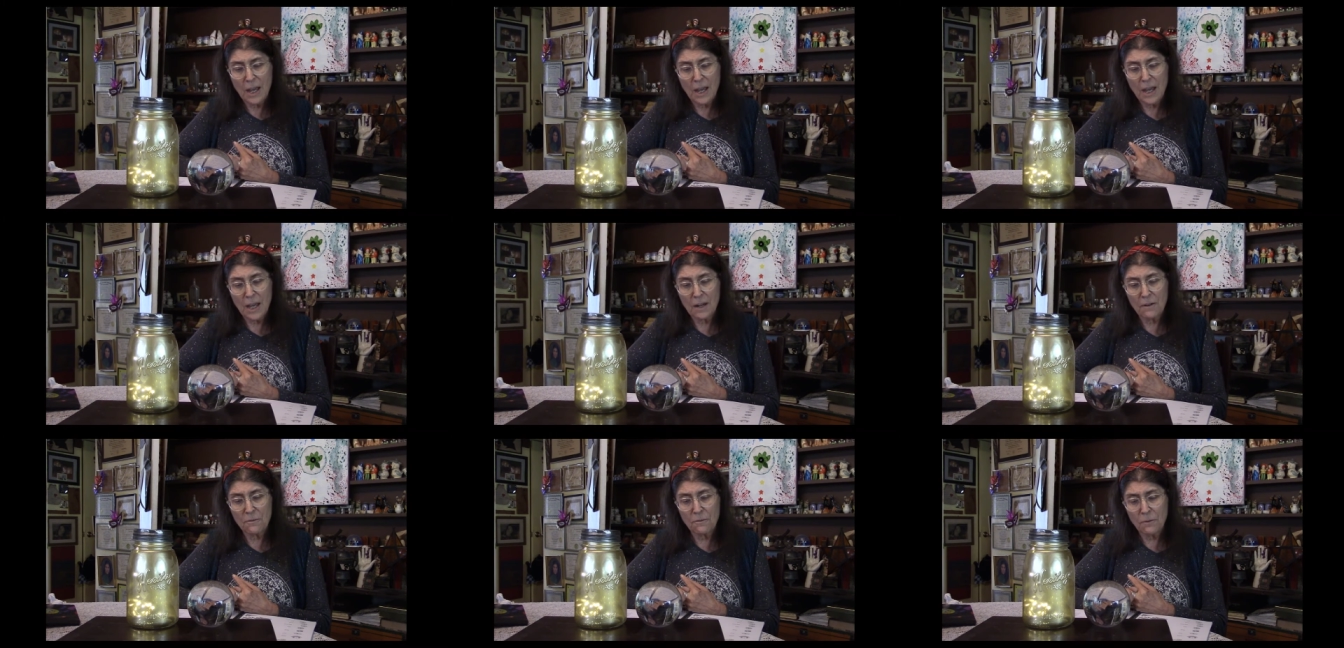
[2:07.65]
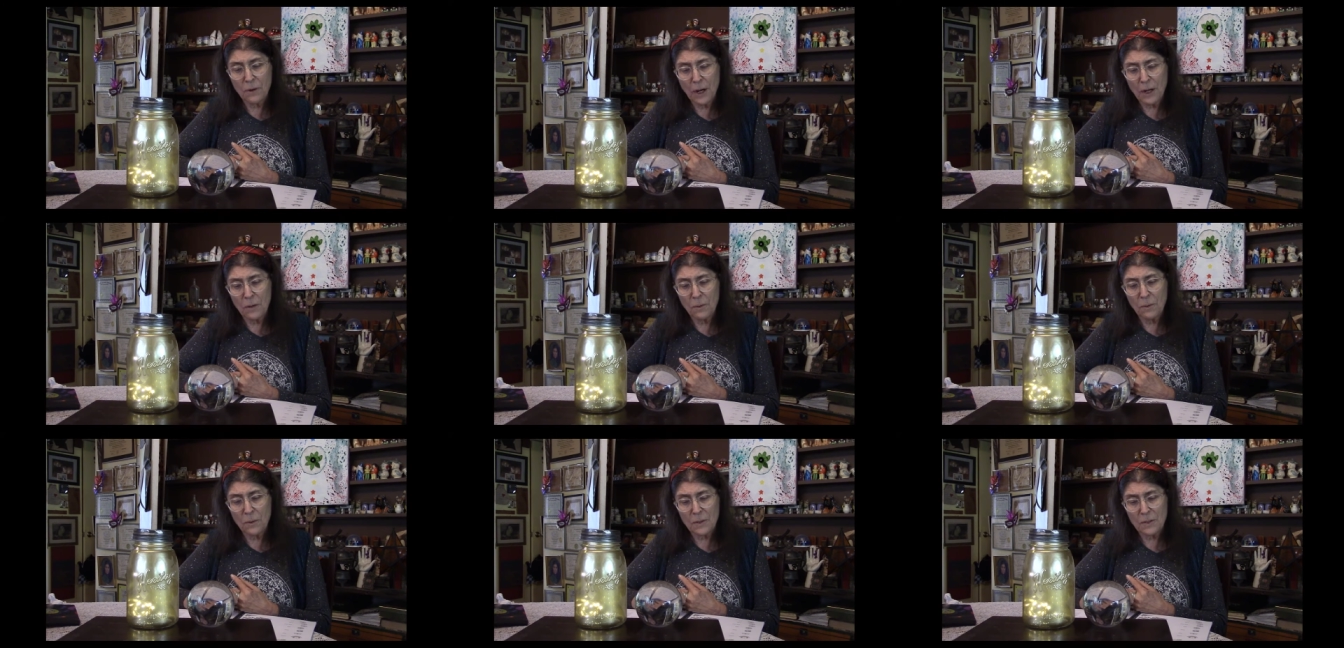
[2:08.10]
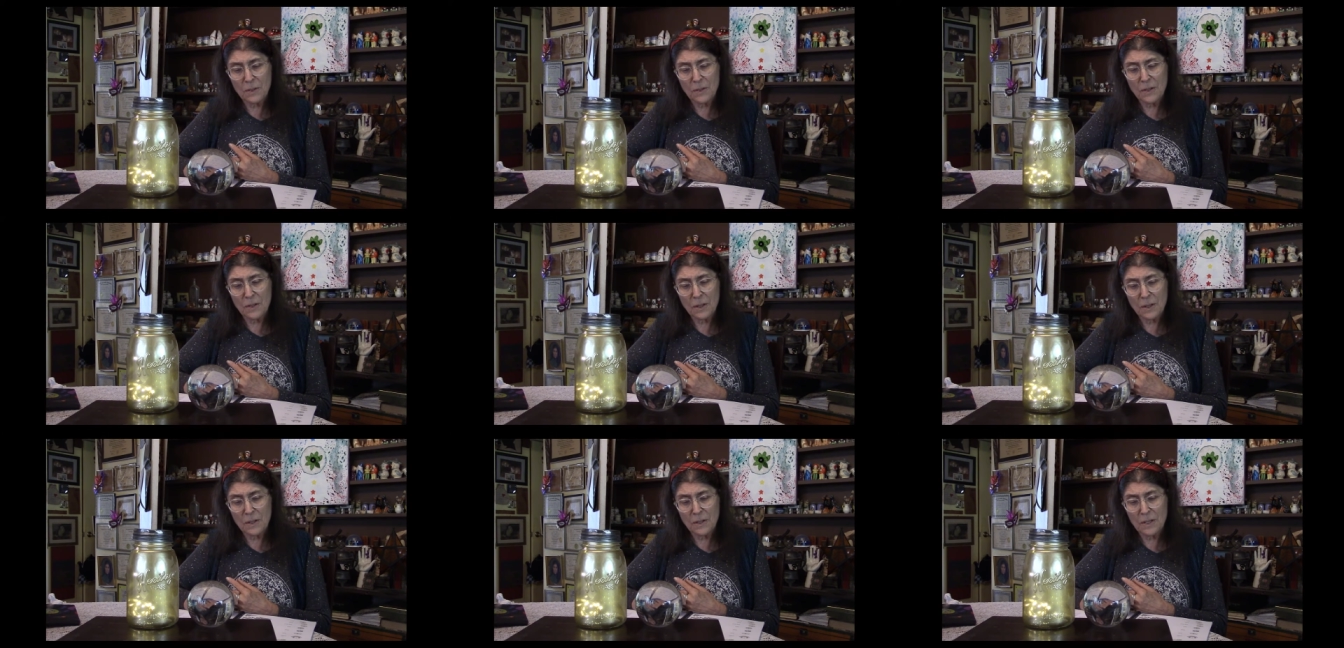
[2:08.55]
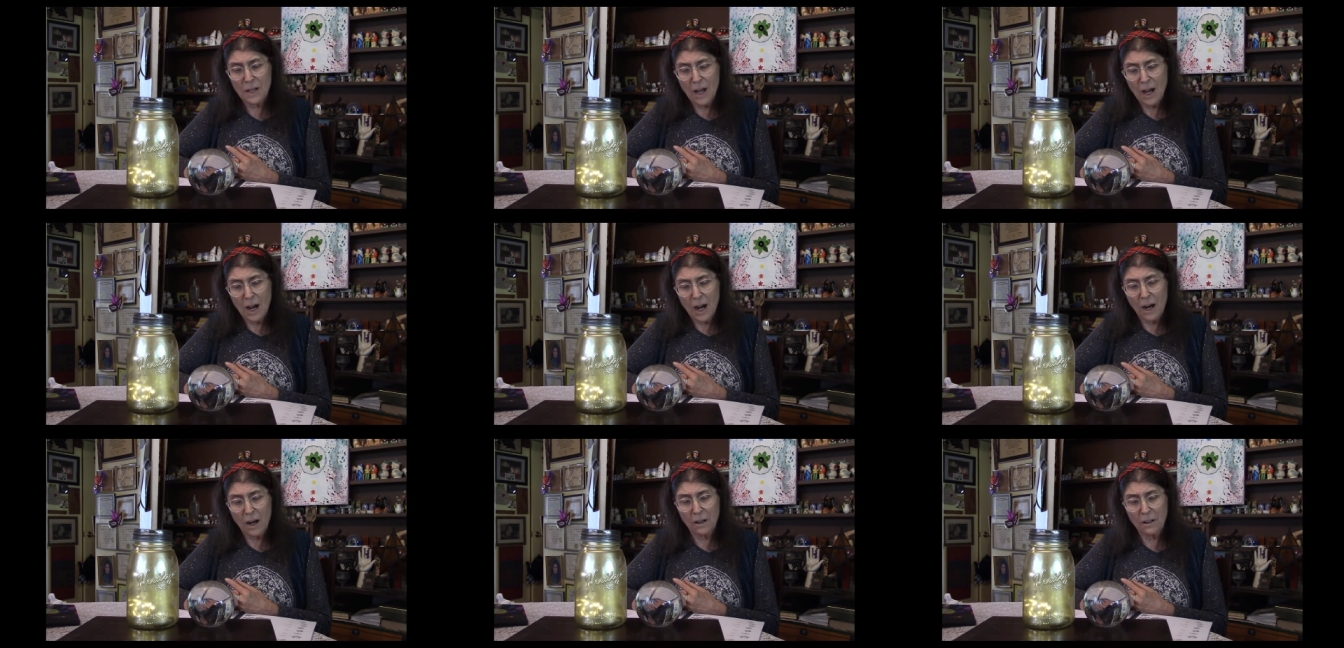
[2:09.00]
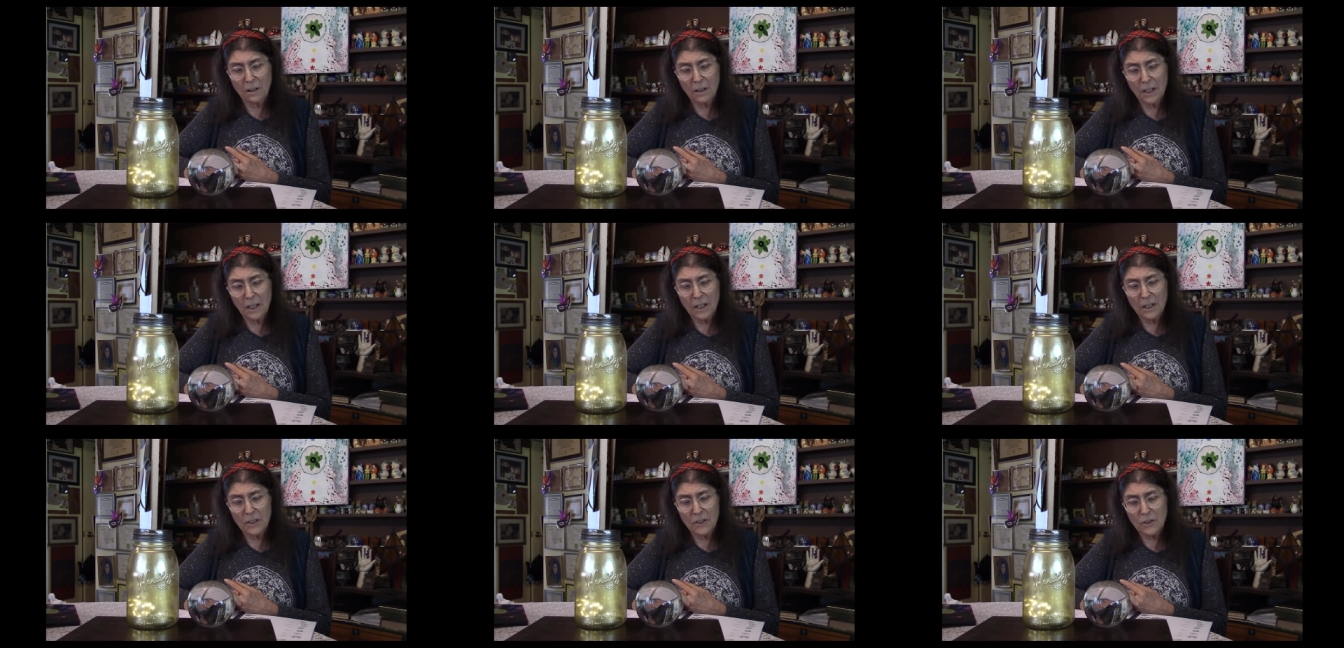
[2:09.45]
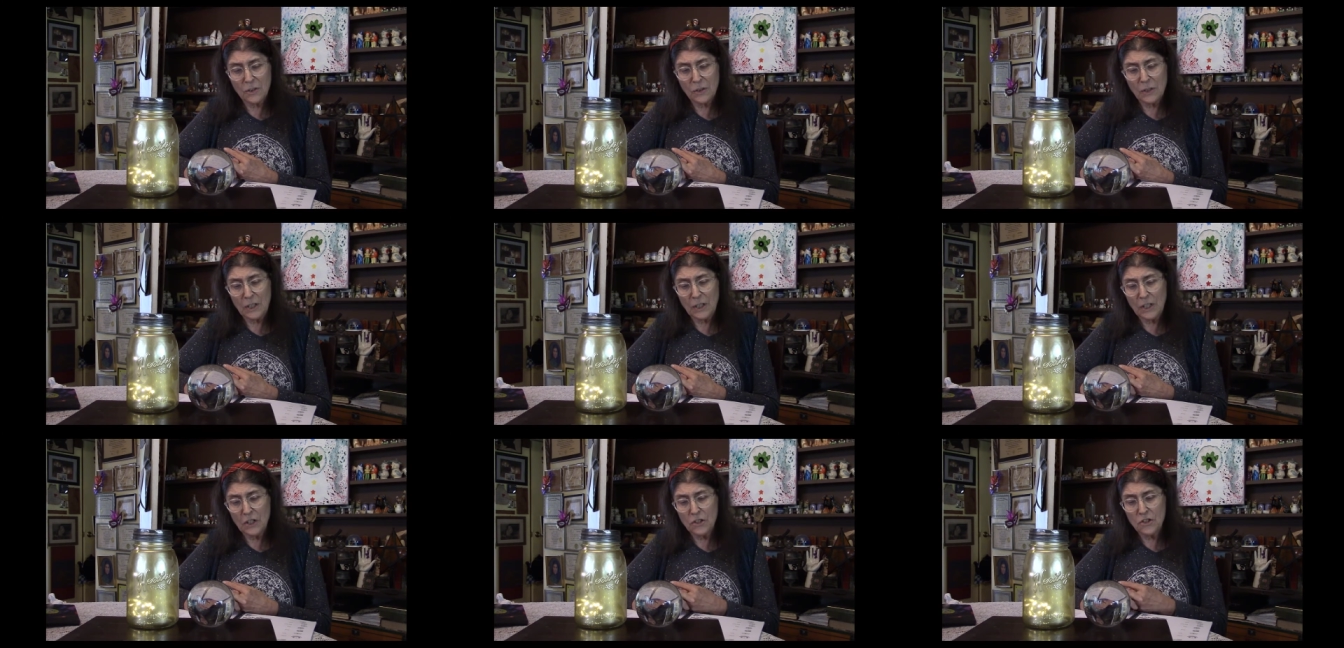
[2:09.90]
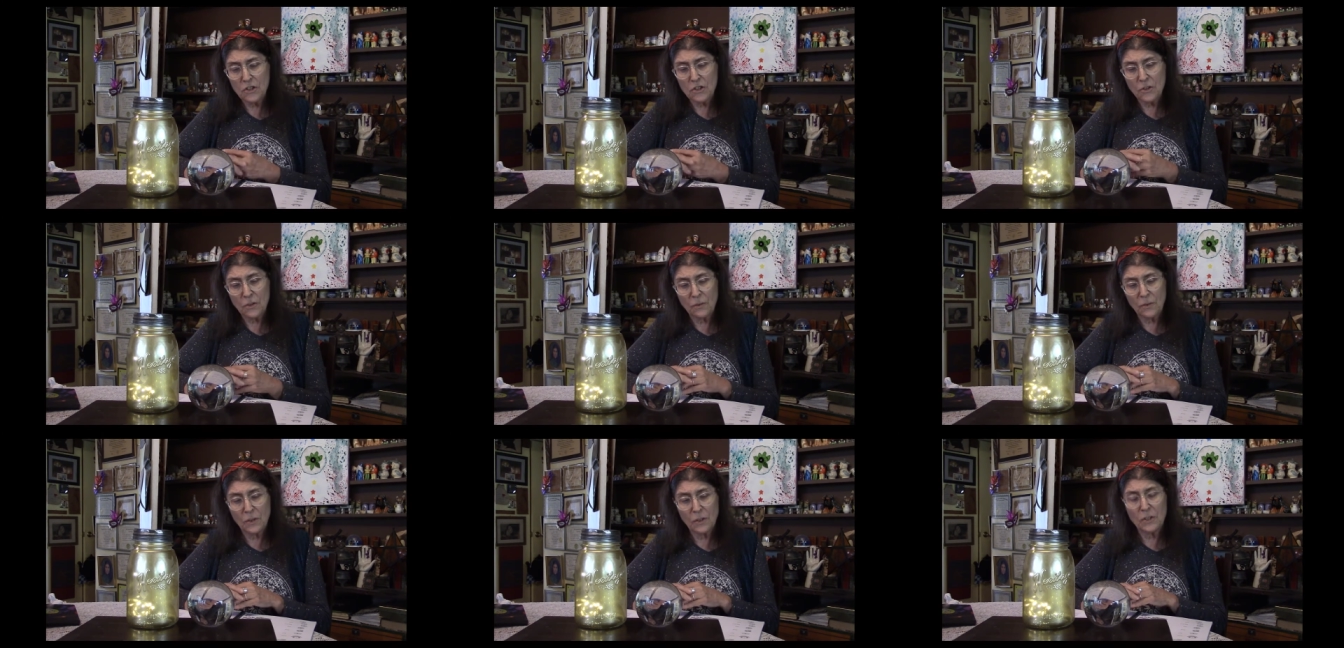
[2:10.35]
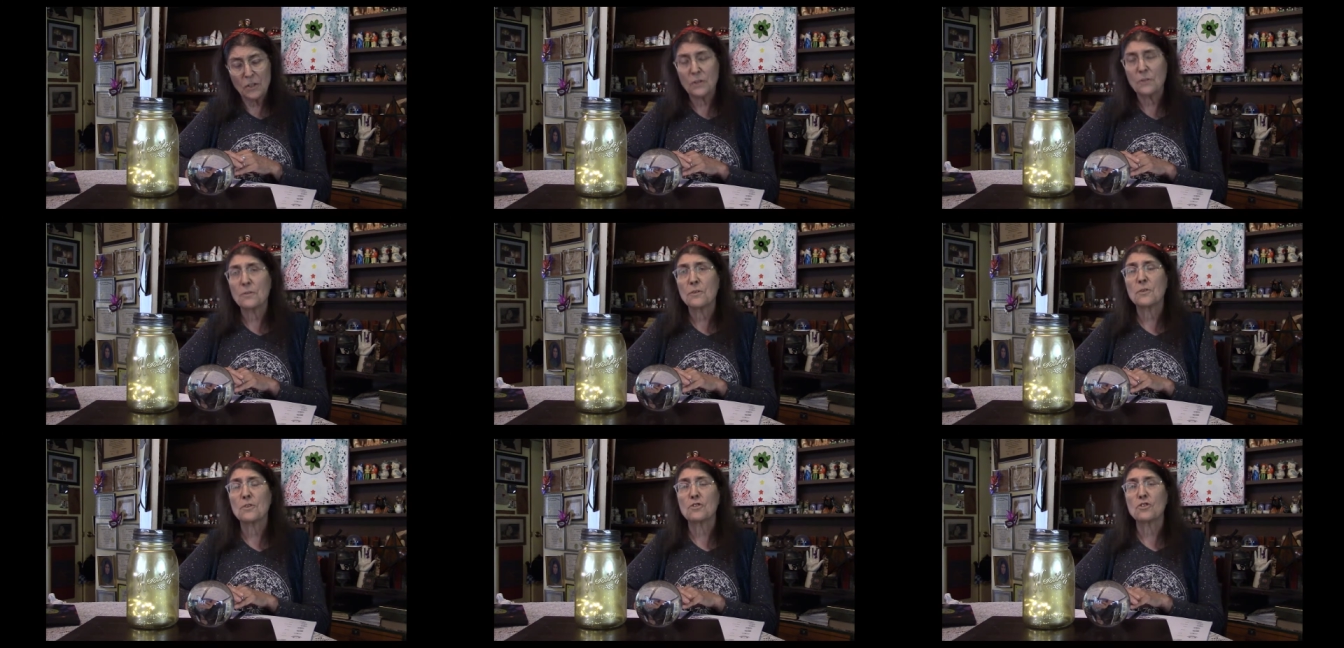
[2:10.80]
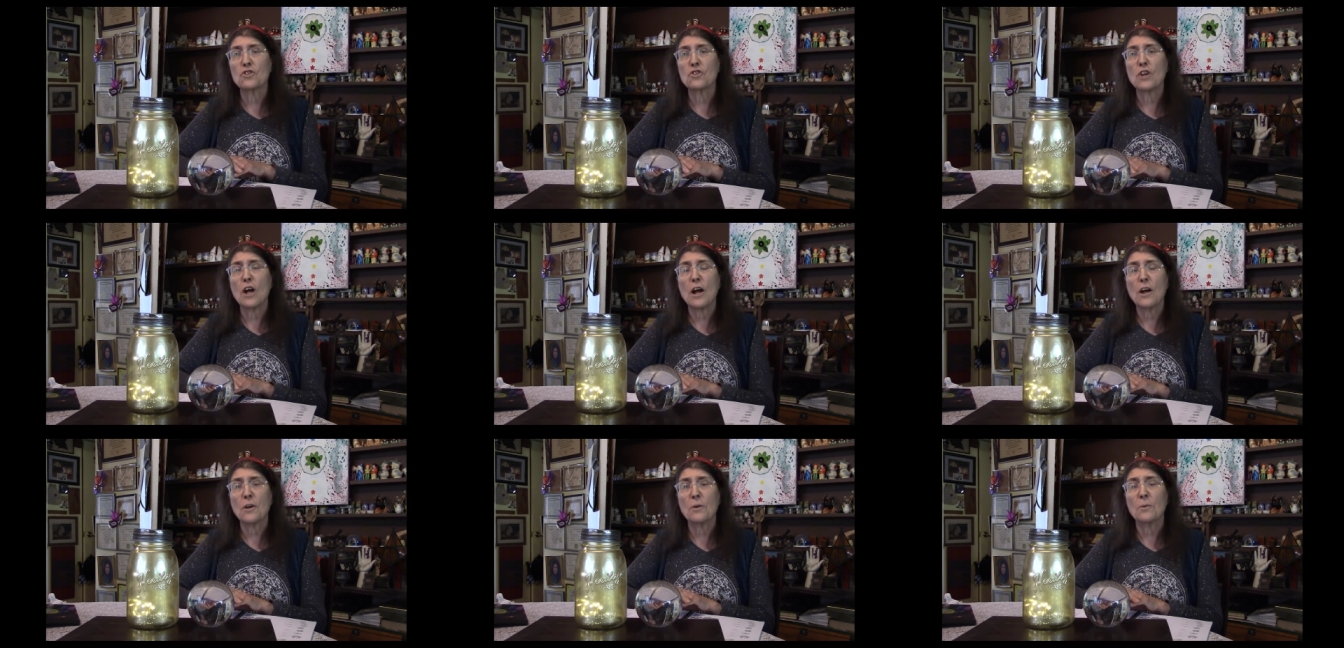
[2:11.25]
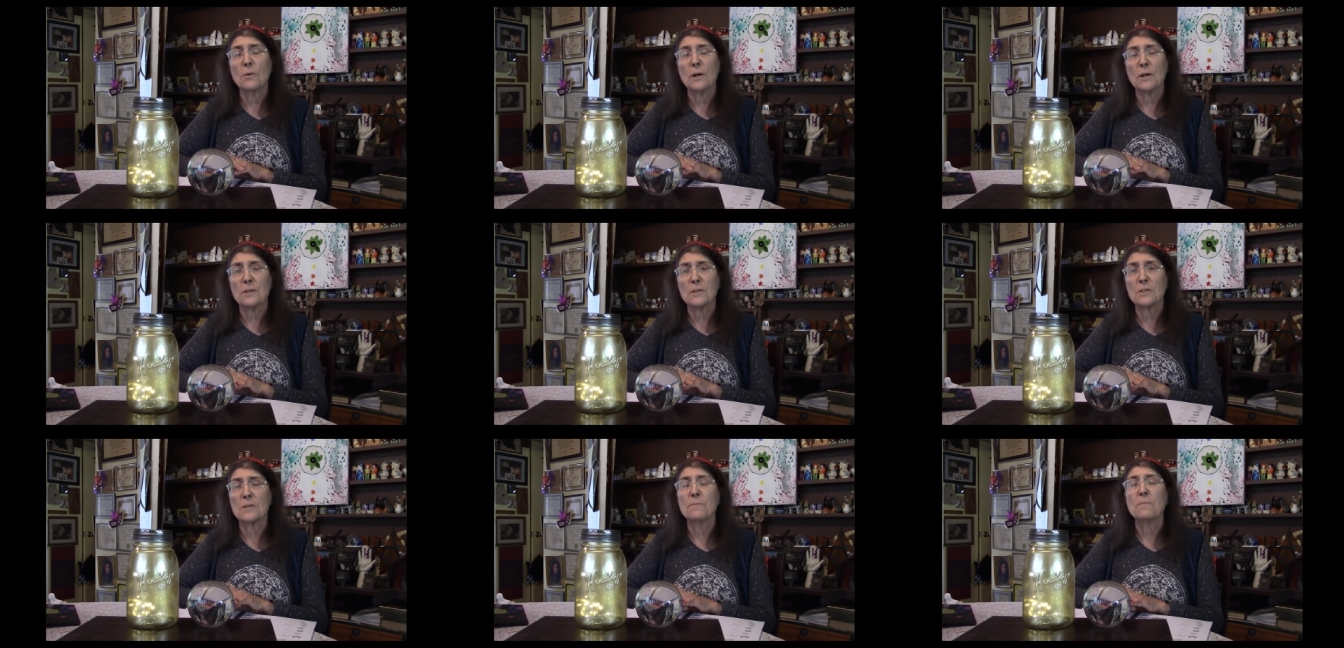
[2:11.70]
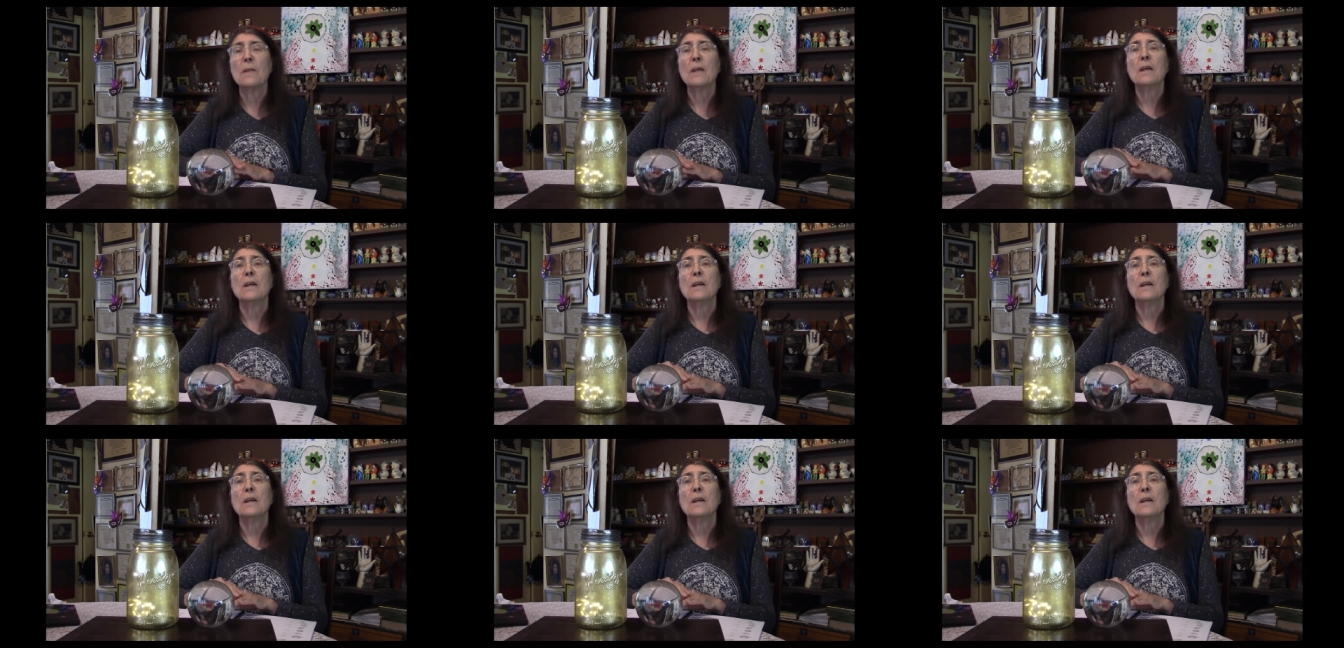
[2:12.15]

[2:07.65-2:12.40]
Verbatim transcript: and fragrances are linked to each of the different chakras.